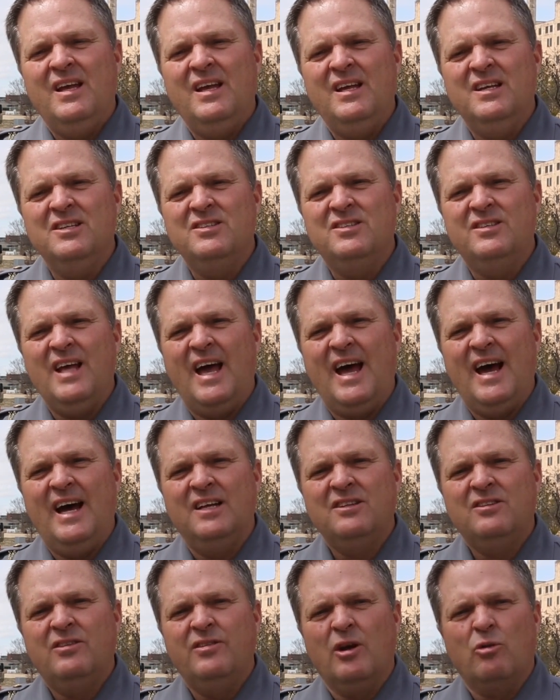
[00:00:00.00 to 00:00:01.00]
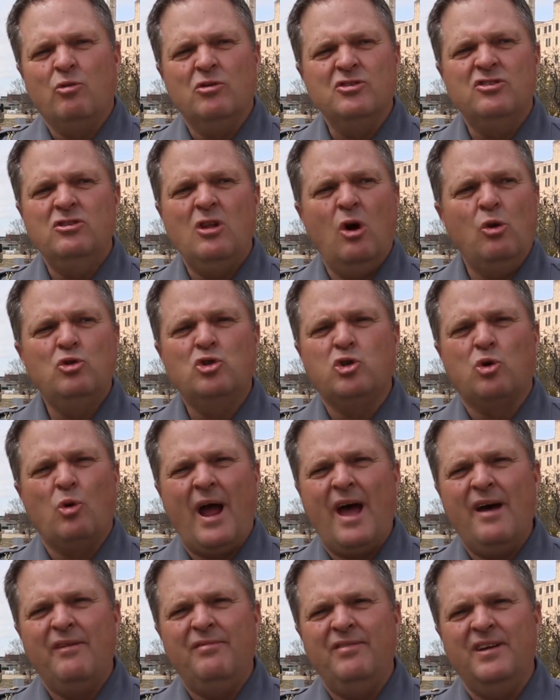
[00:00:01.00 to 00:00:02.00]
is that there was no
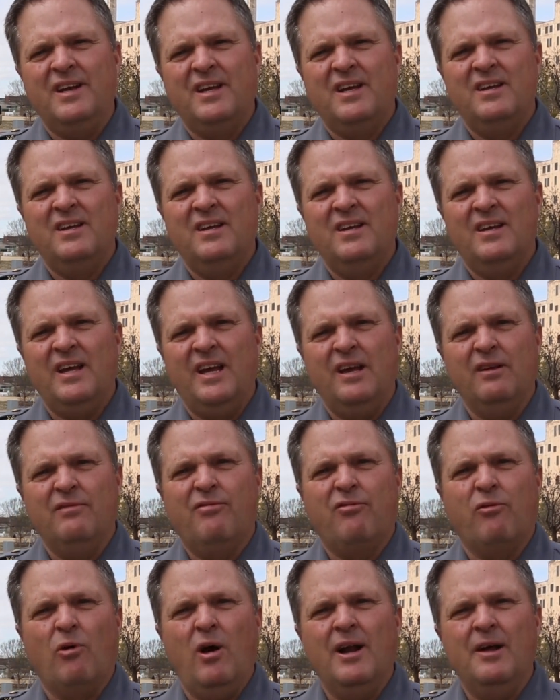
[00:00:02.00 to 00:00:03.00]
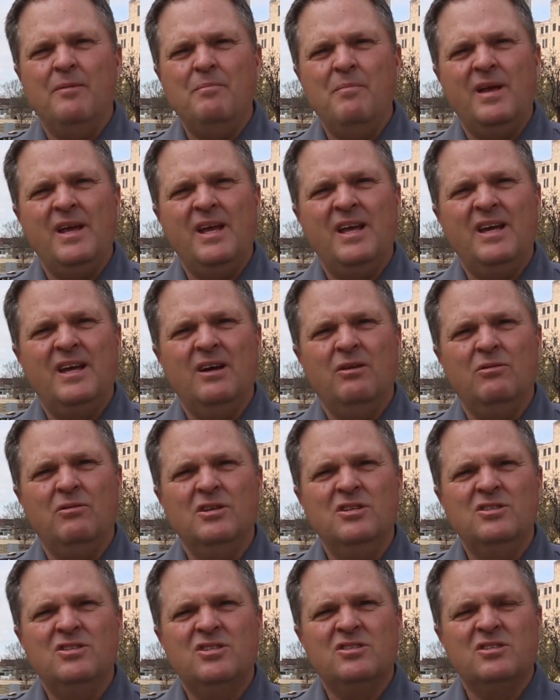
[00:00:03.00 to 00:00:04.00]
traffic in front of me. It
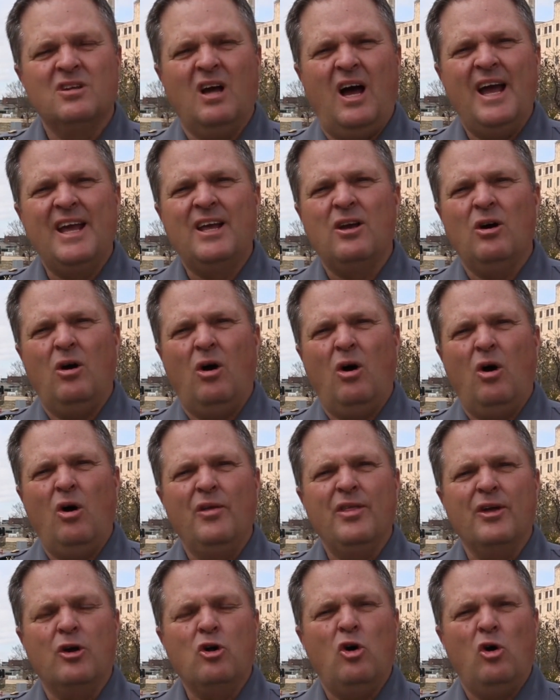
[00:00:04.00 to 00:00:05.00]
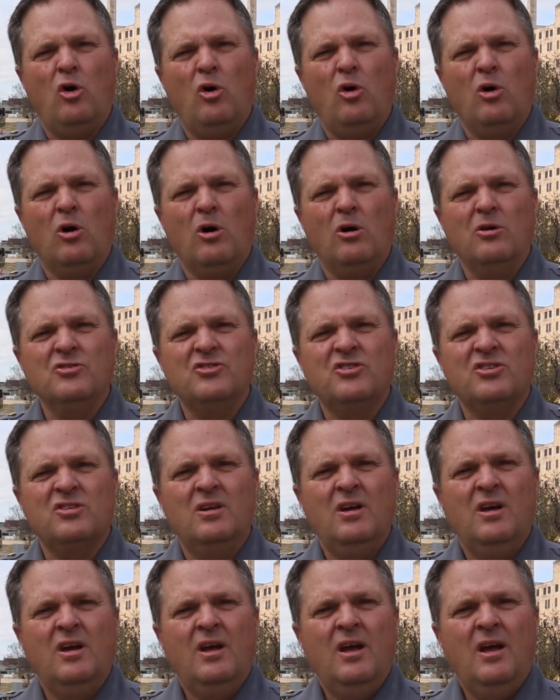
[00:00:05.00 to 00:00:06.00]
was like all the cars
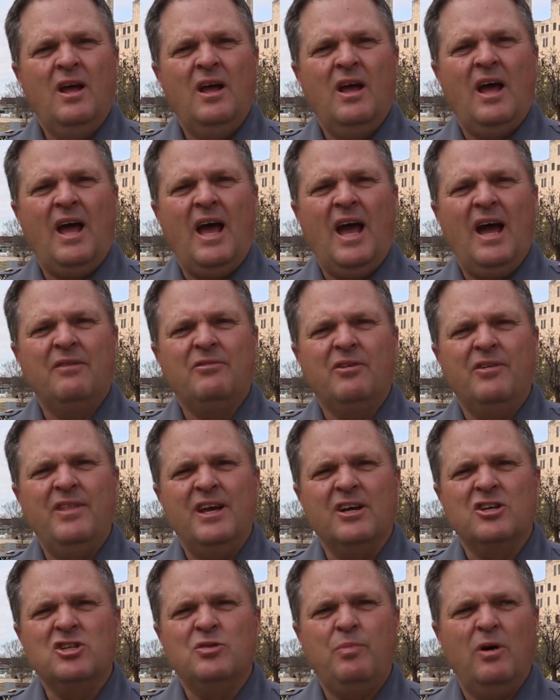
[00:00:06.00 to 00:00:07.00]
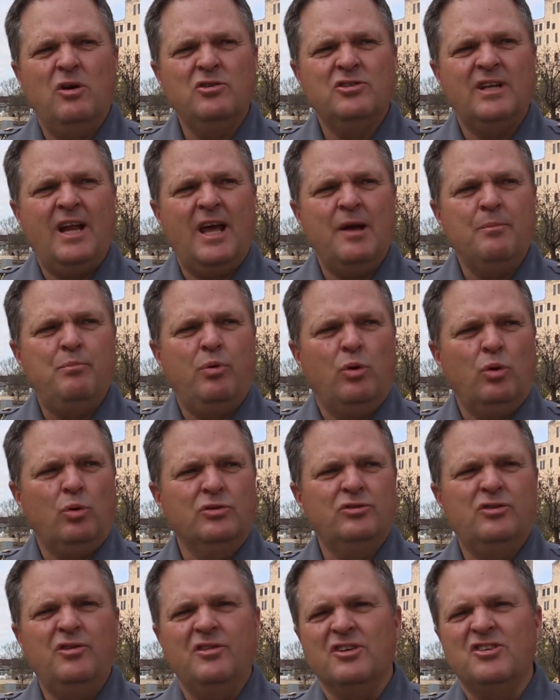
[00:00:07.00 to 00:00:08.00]
after the explosion had
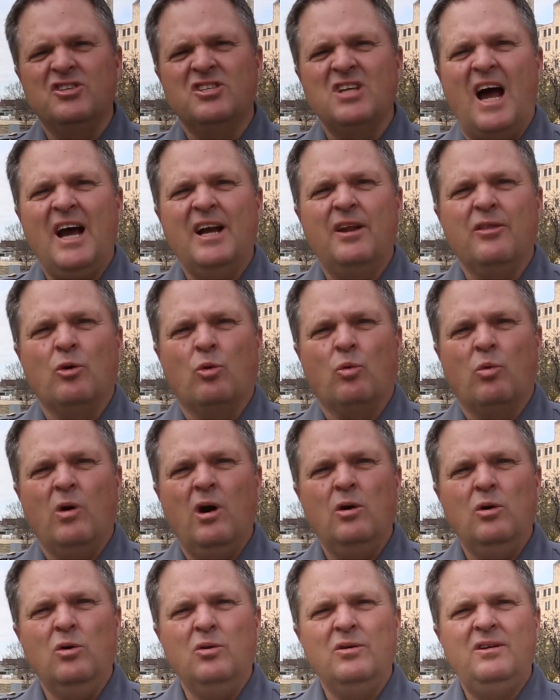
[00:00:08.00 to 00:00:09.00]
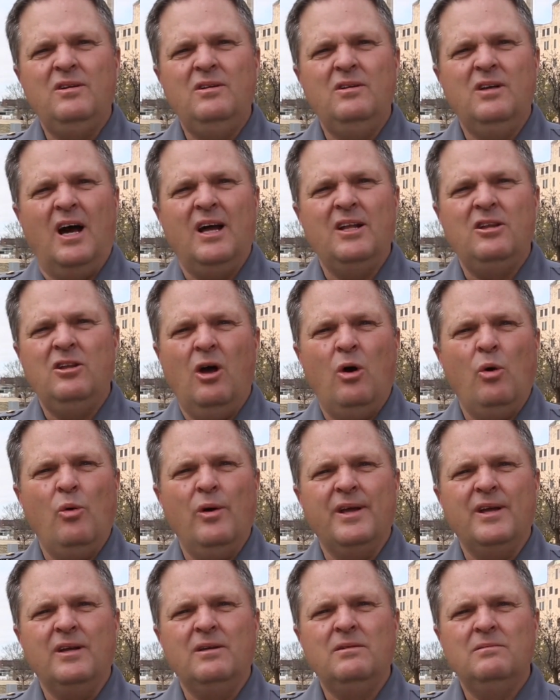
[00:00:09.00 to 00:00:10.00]
pulled to the side of the road, not
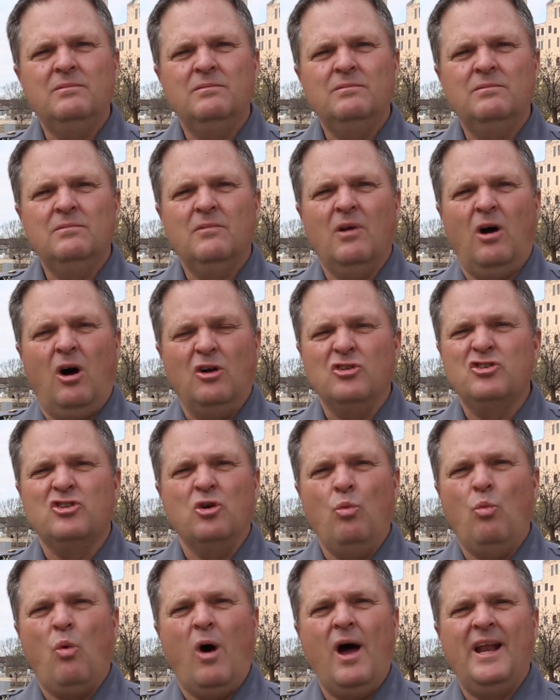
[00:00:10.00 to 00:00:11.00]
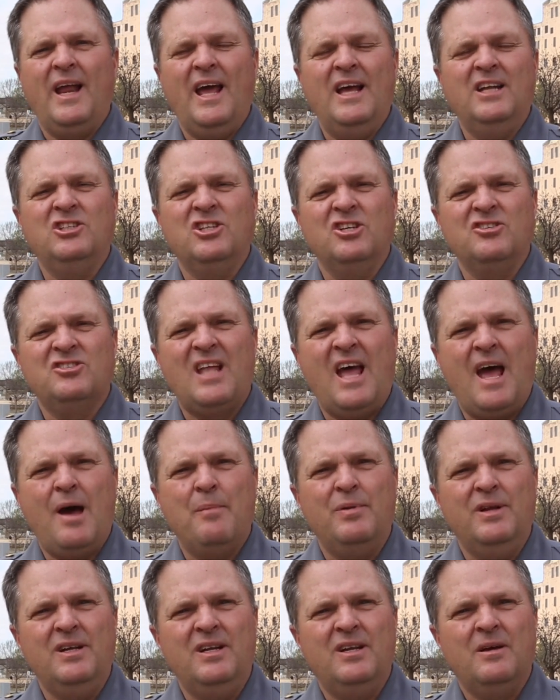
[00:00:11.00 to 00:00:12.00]
knowing also what had just
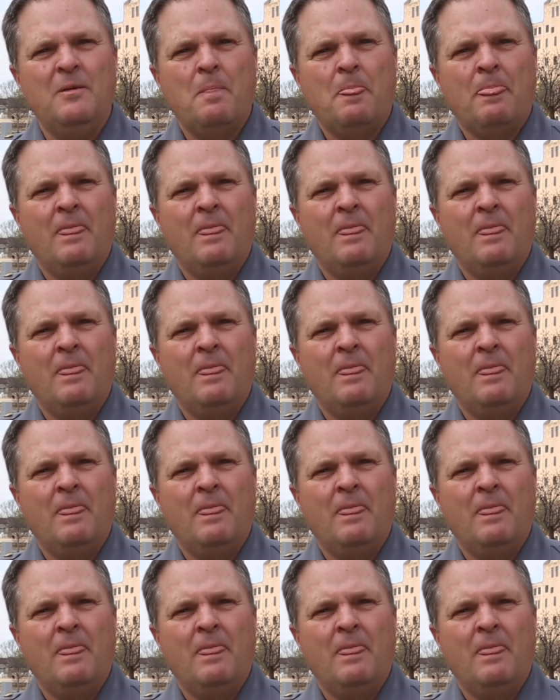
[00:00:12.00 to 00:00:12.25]
happened.